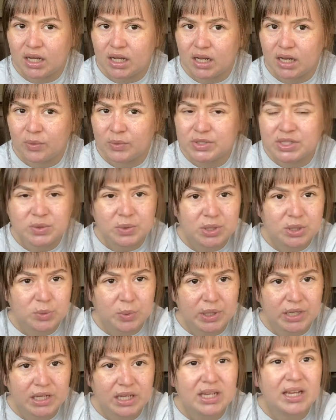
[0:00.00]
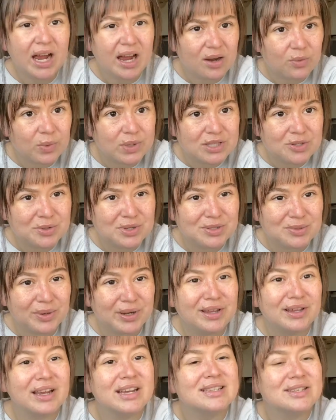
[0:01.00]
Was it 2020? Yeah, it was
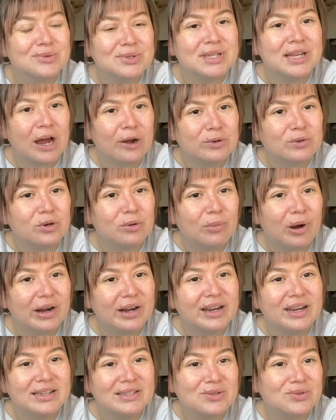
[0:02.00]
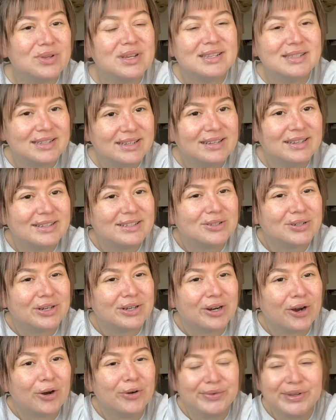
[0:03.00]
2020 because it was an outdoor market. So they did it during
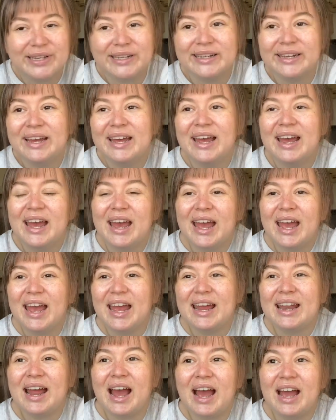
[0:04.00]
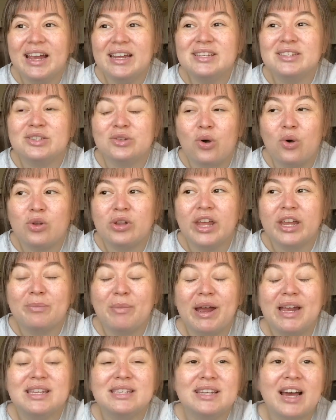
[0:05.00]
COVID. And I sold like
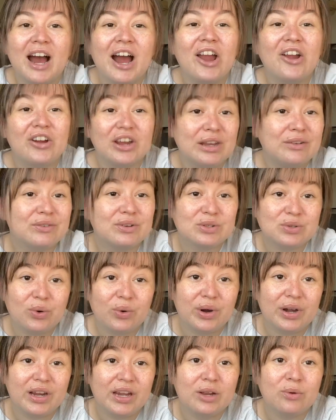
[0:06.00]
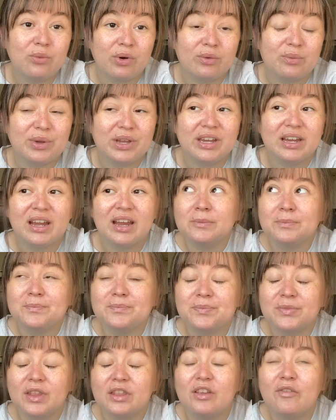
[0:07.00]
my entire inventory in 1 week.
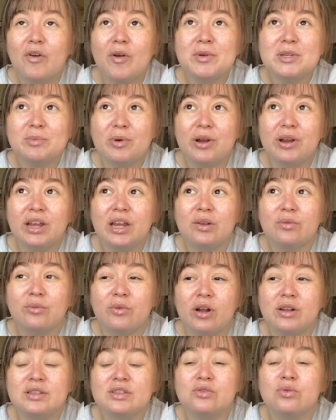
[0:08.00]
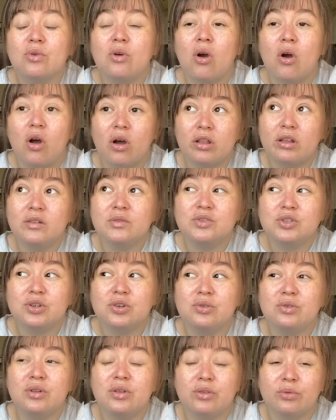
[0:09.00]
The farmers market runs through all of
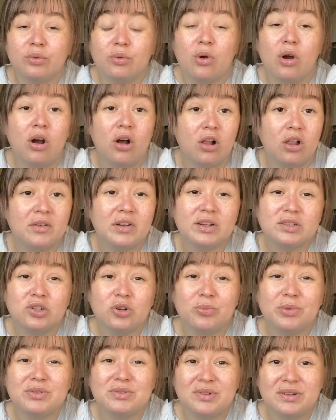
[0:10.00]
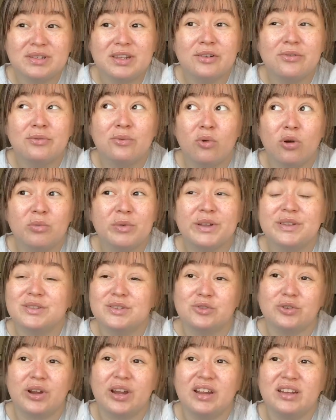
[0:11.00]
June through all of October. So that's like 4 months
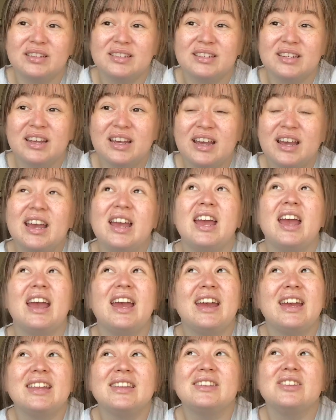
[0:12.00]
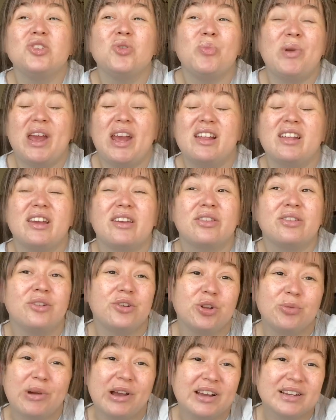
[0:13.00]
straight. And you pay like
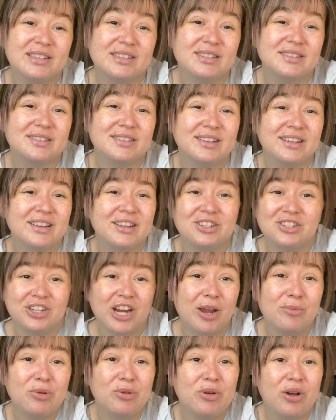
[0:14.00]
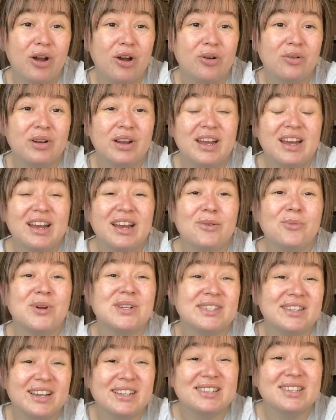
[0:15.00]
$30 each time you go. What
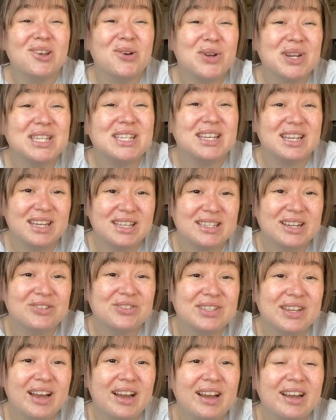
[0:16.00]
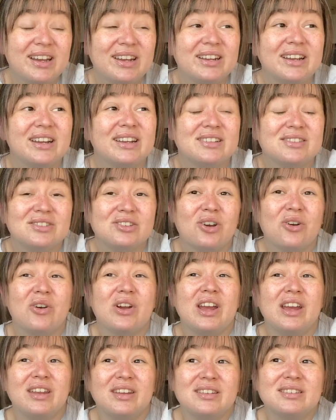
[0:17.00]
sucks though, it is outside. And so
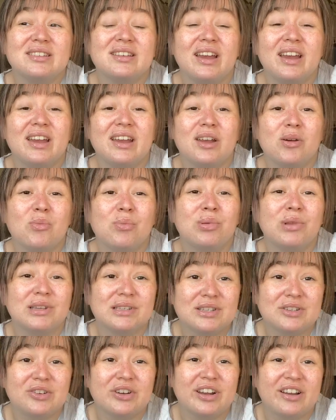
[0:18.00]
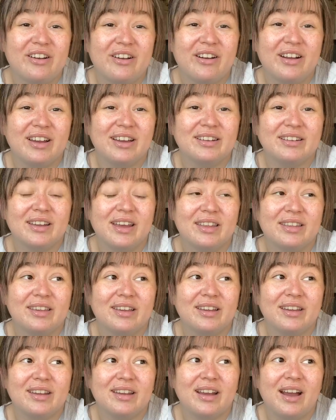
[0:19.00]
it is like blistering hot. And
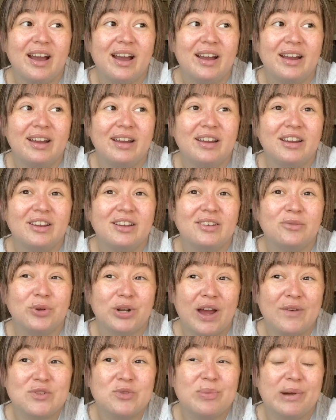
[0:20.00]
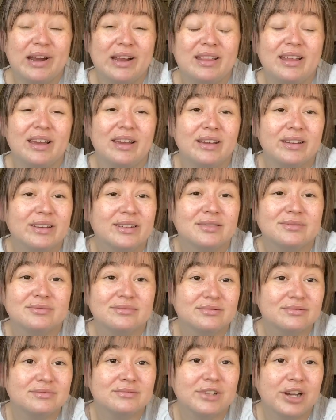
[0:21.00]
like I would have to buy like
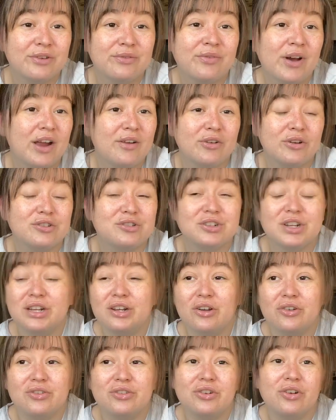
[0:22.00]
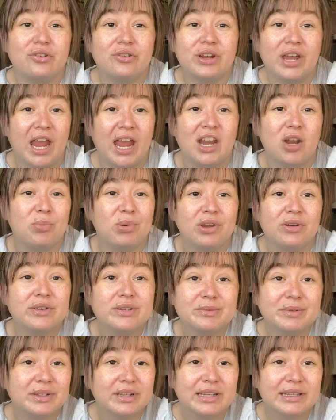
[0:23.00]
a $500, $800 canopy or
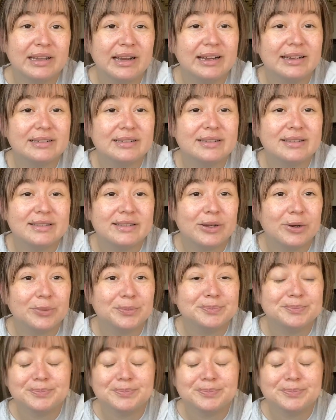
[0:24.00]
something like that. So,